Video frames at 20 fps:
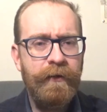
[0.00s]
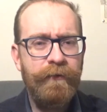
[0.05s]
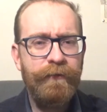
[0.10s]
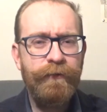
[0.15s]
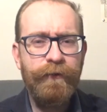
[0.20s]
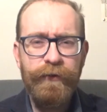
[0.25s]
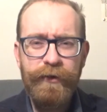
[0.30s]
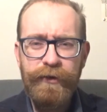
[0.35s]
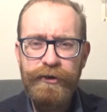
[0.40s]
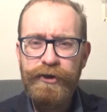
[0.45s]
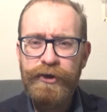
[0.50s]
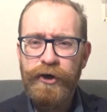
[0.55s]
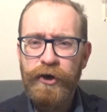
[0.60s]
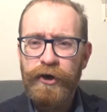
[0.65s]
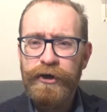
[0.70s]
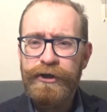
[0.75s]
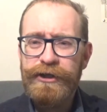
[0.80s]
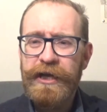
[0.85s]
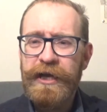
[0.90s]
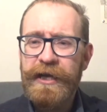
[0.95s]
For the
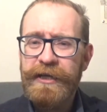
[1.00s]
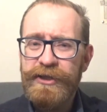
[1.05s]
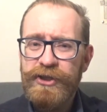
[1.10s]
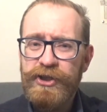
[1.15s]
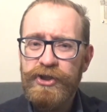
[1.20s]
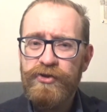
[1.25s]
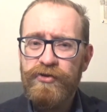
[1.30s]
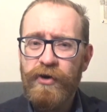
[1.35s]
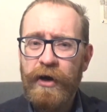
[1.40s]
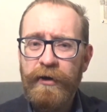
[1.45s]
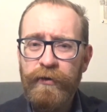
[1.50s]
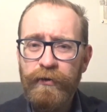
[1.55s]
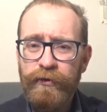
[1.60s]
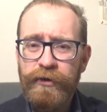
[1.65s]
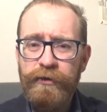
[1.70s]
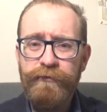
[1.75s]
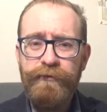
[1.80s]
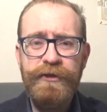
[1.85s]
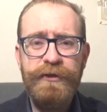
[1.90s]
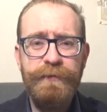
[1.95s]
church, it struggled
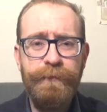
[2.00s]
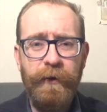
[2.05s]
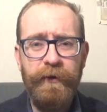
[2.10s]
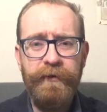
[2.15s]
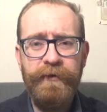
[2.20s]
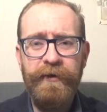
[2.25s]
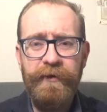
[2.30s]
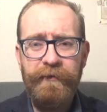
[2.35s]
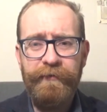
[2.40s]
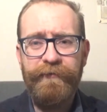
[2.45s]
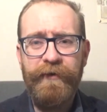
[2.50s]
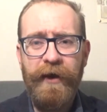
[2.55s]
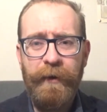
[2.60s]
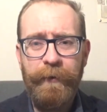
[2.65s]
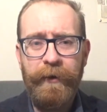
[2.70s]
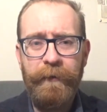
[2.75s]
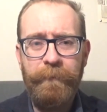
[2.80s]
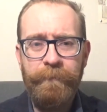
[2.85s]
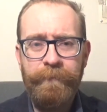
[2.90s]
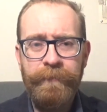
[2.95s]
to respond to the
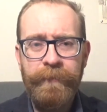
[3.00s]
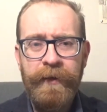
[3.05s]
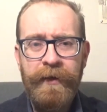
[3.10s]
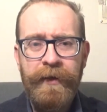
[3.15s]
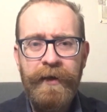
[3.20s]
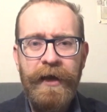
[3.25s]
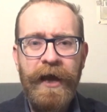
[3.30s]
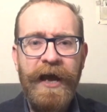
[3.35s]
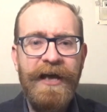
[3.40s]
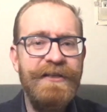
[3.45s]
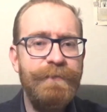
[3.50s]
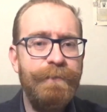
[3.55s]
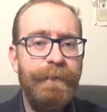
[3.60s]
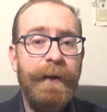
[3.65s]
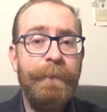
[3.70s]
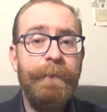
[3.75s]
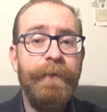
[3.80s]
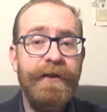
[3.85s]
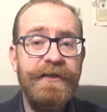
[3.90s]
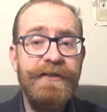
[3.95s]
famine, as
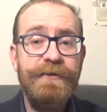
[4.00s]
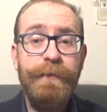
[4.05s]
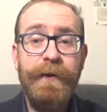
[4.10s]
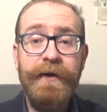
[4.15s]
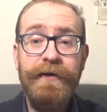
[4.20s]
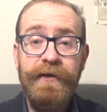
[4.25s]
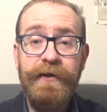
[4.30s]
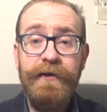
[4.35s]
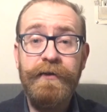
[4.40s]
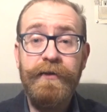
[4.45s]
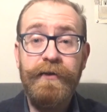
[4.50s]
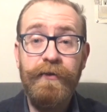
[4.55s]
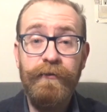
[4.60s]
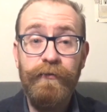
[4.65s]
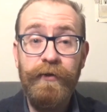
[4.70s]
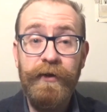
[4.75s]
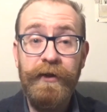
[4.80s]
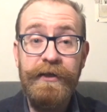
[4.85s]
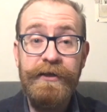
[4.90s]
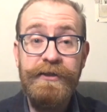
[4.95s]
people expected the
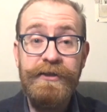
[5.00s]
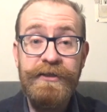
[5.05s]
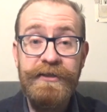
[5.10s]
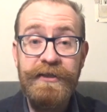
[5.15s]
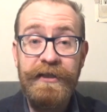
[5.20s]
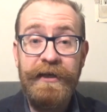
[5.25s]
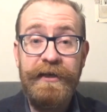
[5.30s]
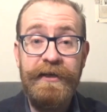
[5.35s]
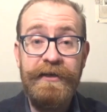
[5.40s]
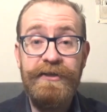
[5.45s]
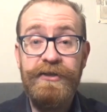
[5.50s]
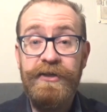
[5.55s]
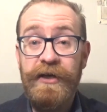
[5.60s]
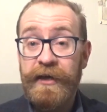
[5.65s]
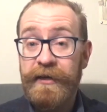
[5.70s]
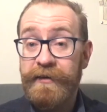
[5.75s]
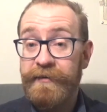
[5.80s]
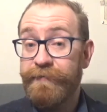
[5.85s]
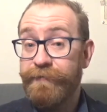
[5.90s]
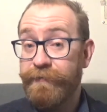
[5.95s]
religious leaders
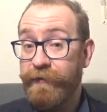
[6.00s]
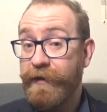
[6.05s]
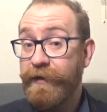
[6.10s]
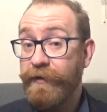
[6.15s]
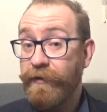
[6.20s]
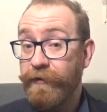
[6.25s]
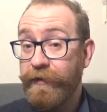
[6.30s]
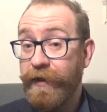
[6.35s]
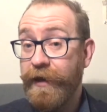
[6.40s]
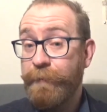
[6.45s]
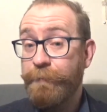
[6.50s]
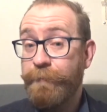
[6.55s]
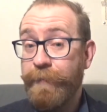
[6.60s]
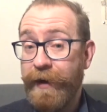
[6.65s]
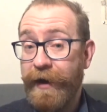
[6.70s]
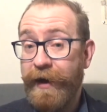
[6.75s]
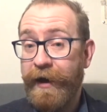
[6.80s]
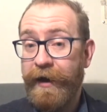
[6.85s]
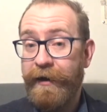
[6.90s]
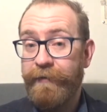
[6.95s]
to intervene on their
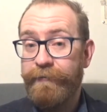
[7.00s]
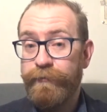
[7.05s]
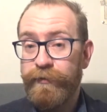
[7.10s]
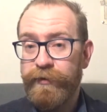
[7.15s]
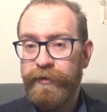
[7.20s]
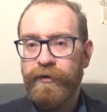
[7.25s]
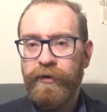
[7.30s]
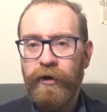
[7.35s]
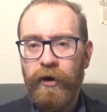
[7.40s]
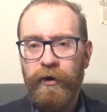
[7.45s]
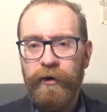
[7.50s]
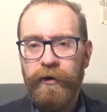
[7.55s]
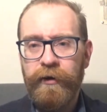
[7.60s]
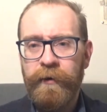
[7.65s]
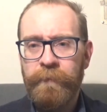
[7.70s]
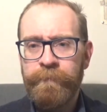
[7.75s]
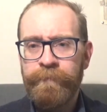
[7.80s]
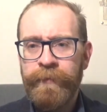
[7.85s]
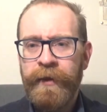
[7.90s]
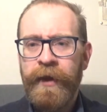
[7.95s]
behalf with God.
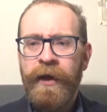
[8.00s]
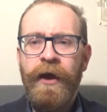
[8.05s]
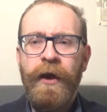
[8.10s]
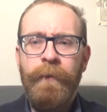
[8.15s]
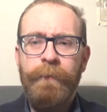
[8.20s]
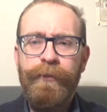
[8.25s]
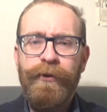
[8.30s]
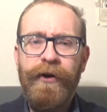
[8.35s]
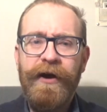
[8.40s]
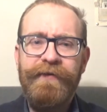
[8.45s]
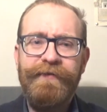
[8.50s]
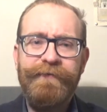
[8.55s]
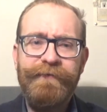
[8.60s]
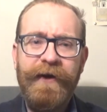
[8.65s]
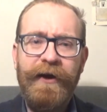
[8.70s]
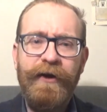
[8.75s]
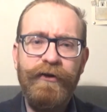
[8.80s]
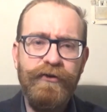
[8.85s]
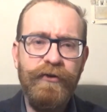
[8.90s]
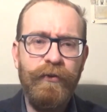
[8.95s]
Prayer
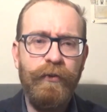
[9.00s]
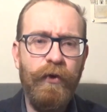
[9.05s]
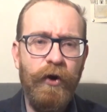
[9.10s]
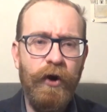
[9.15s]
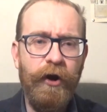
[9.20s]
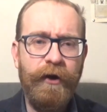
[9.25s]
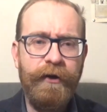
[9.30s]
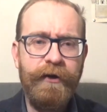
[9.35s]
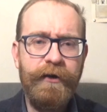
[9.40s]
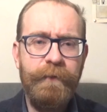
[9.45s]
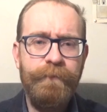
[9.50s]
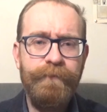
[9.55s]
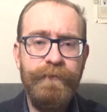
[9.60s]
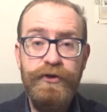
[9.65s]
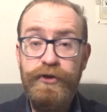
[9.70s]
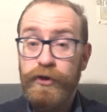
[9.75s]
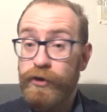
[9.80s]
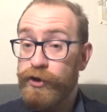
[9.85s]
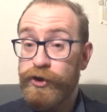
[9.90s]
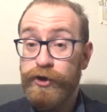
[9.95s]
failed to work,
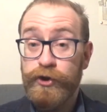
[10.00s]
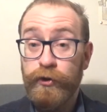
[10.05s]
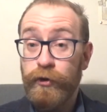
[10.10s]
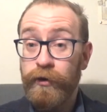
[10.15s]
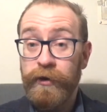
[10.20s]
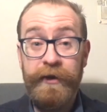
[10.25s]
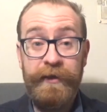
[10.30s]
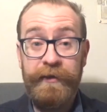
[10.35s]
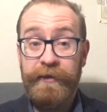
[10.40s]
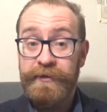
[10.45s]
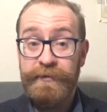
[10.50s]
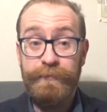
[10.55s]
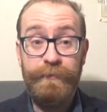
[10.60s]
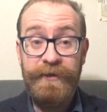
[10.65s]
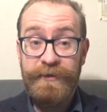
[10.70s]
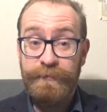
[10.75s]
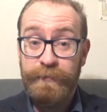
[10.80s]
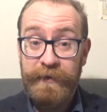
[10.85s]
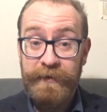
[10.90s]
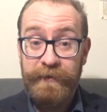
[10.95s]
so surely this
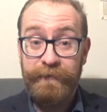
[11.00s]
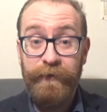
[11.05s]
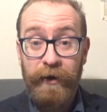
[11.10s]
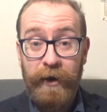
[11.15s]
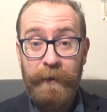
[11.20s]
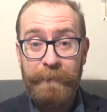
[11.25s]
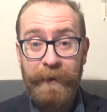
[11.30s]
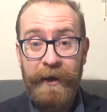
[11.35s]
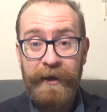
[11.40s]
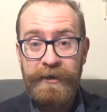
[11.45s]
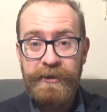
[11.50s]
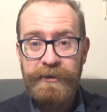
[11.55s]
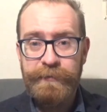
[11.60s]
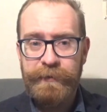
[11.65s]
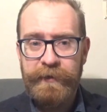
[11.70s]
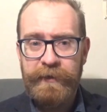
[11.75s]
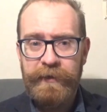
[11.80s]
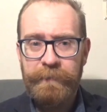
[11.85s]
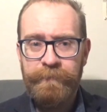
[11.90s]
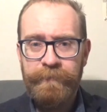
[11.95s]
must be divine
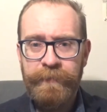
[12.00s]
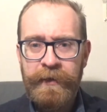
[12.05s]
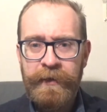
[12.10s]
punishment.